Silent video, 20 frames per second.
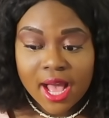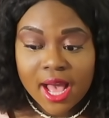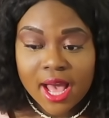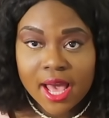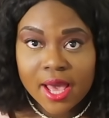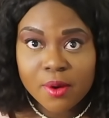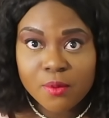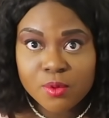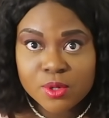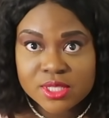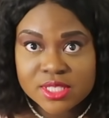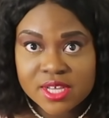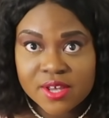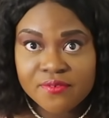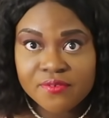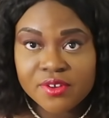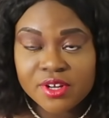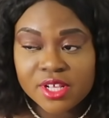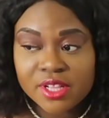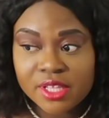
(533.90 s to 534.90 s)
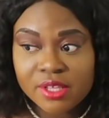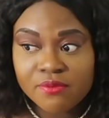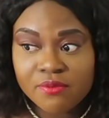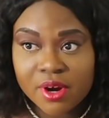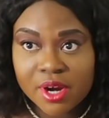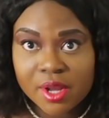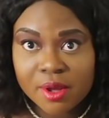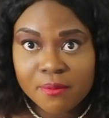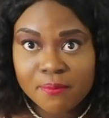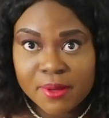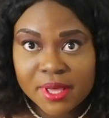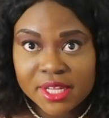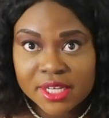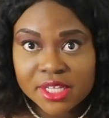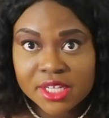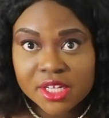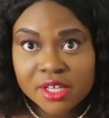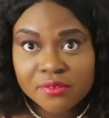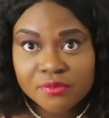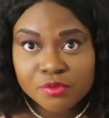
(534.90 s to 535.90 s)
I would definitely recommend
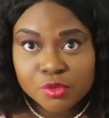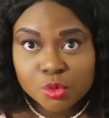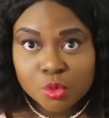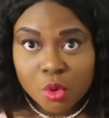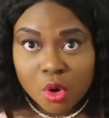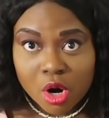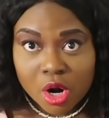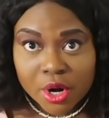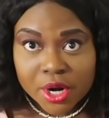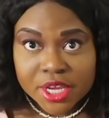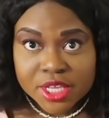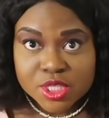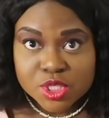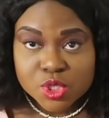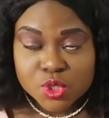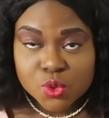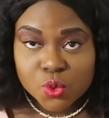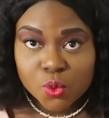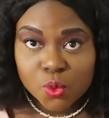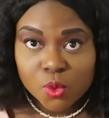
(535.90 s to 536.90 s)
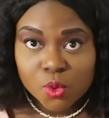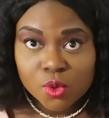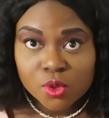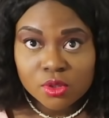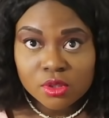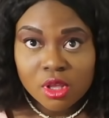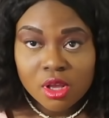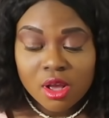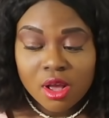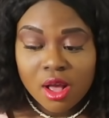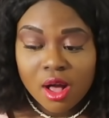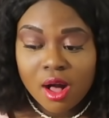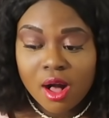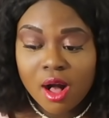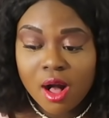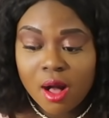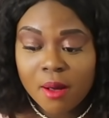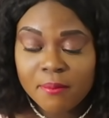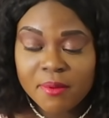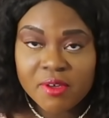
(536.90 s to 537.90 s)
it if you are in school.
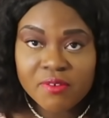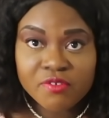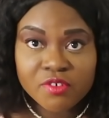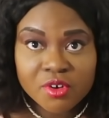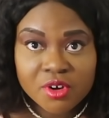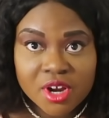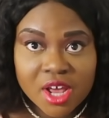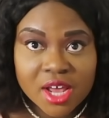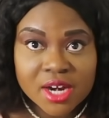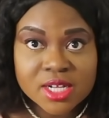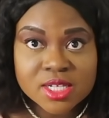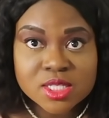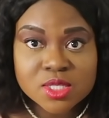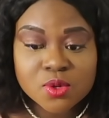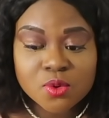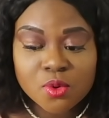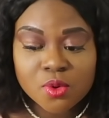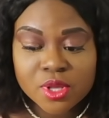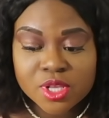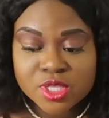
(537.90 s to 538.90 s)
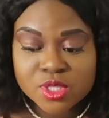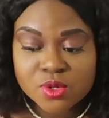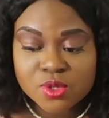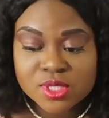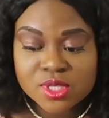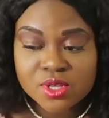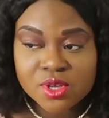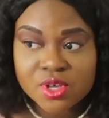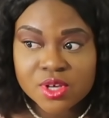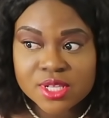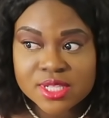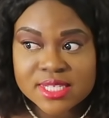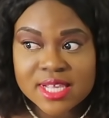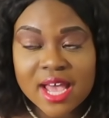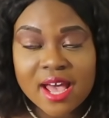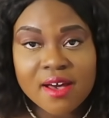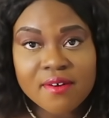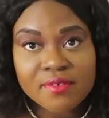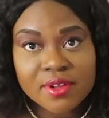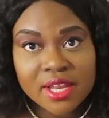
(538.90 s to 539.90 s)
If you're not in school, it's also good to
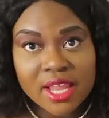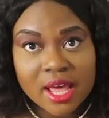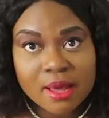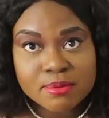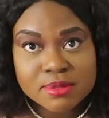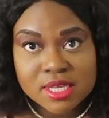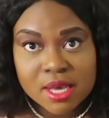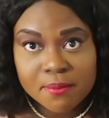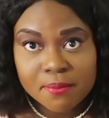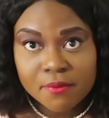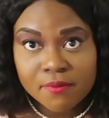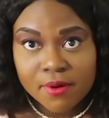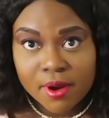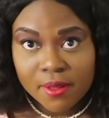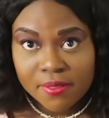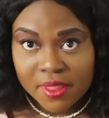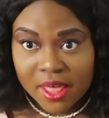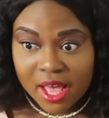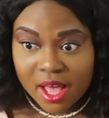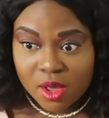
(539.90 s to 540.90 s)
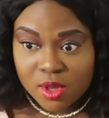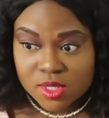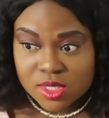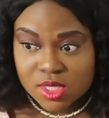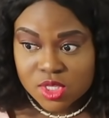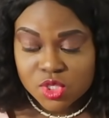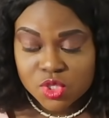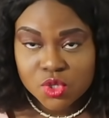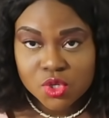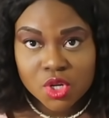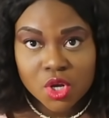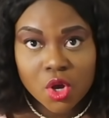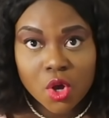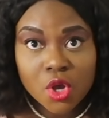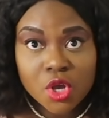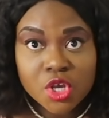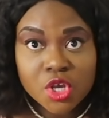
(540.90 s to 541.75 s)
have a laptop around the house, because, you know,